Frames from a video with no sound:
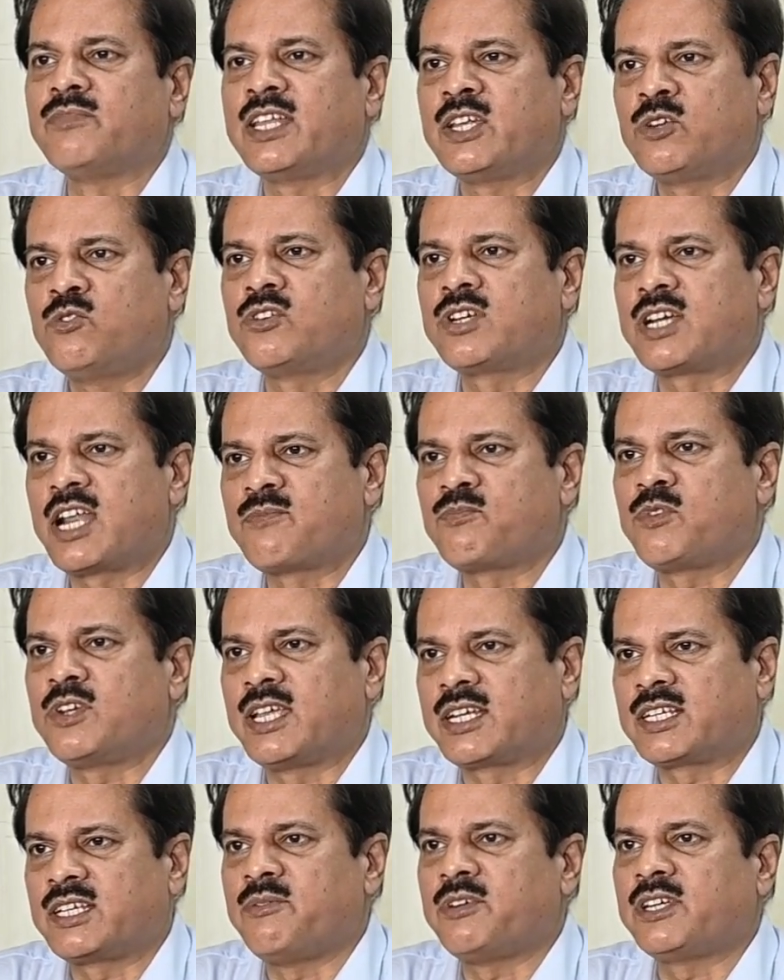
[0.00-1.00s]
very good
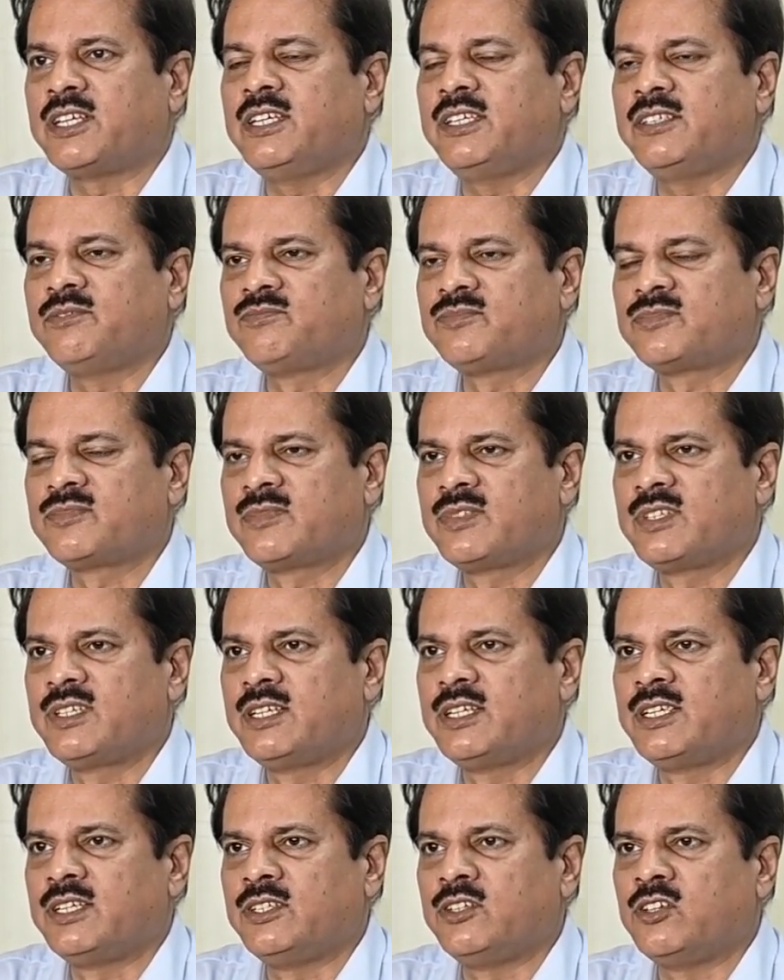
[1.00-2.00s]
rainfall activity
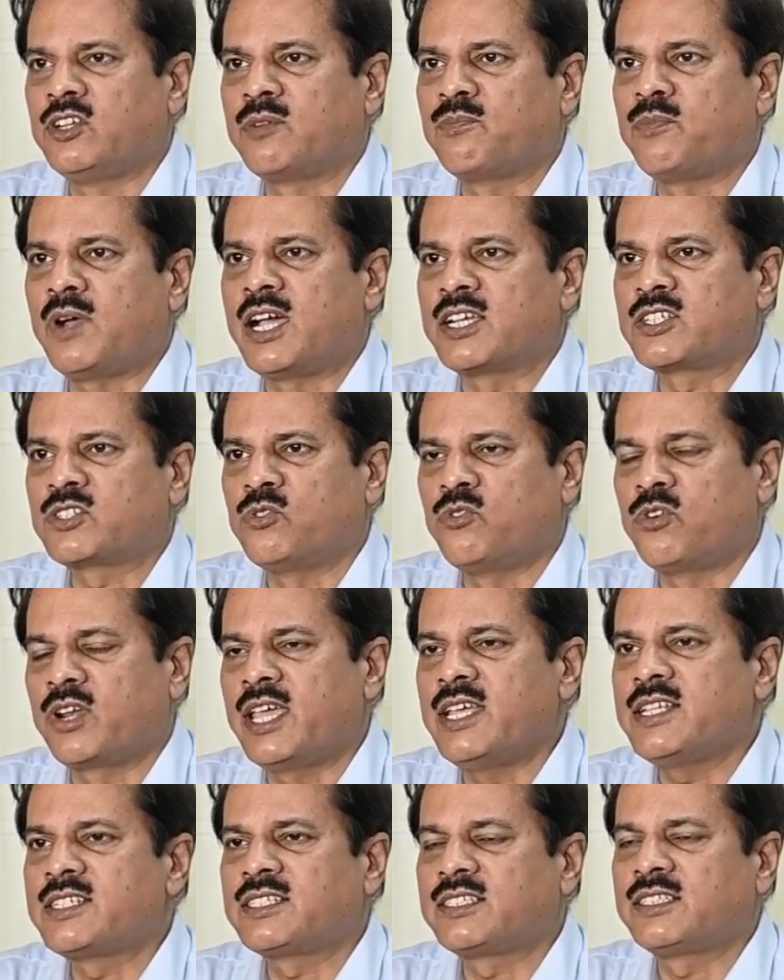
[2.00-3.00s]
during past 2
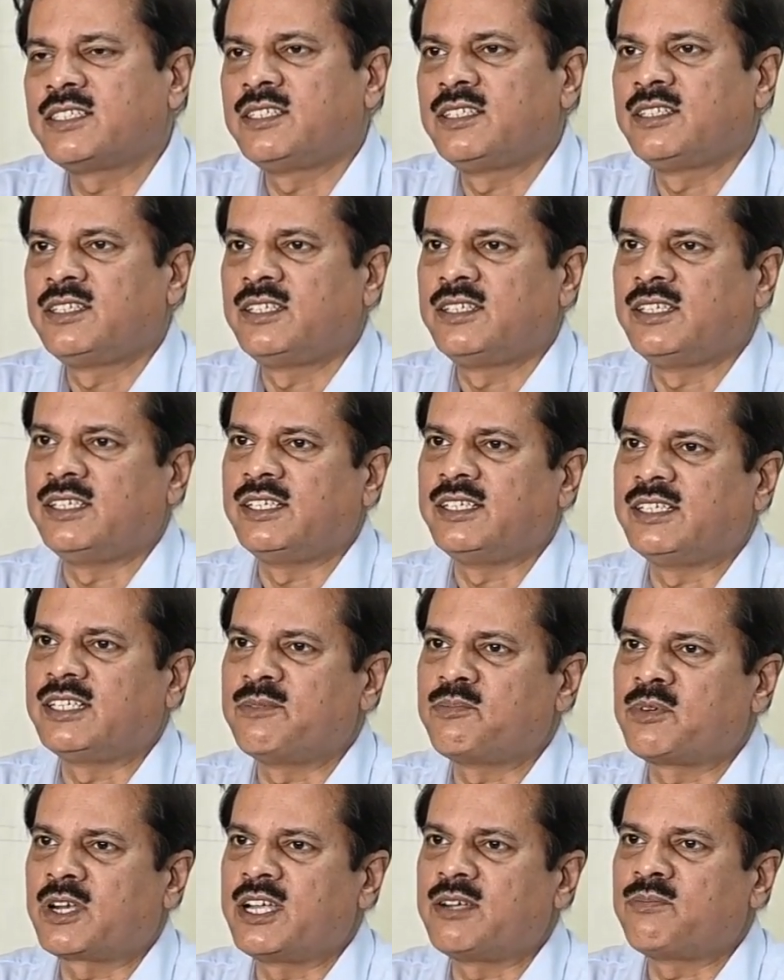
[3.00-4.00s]
days
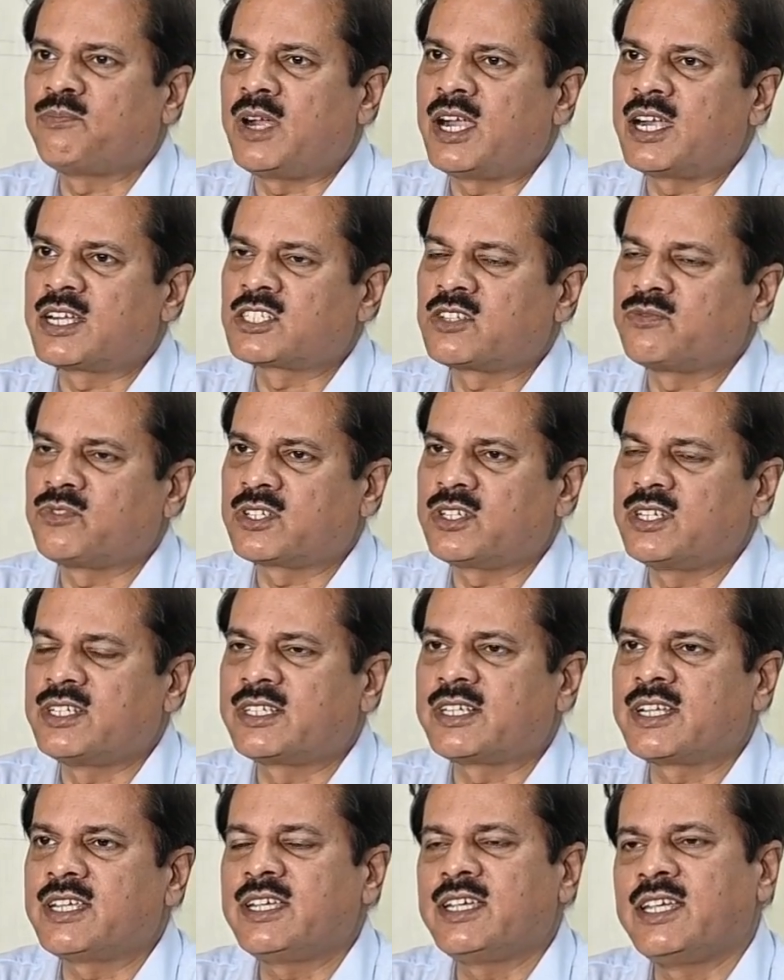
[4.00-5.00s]
in different parts of the
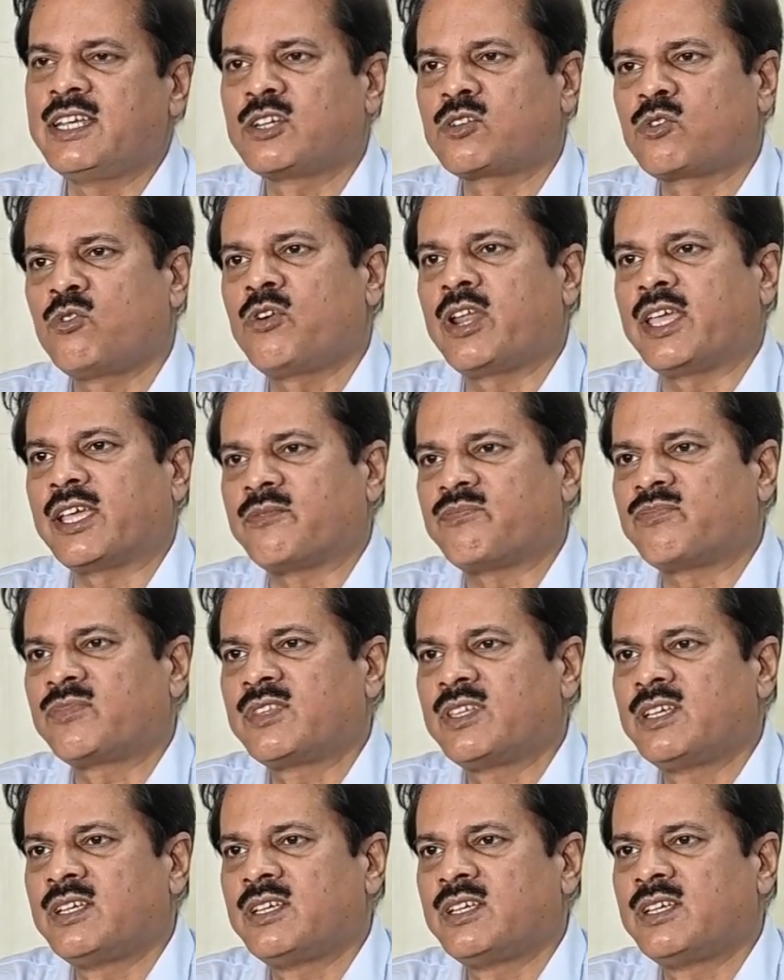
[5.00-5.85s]
country, including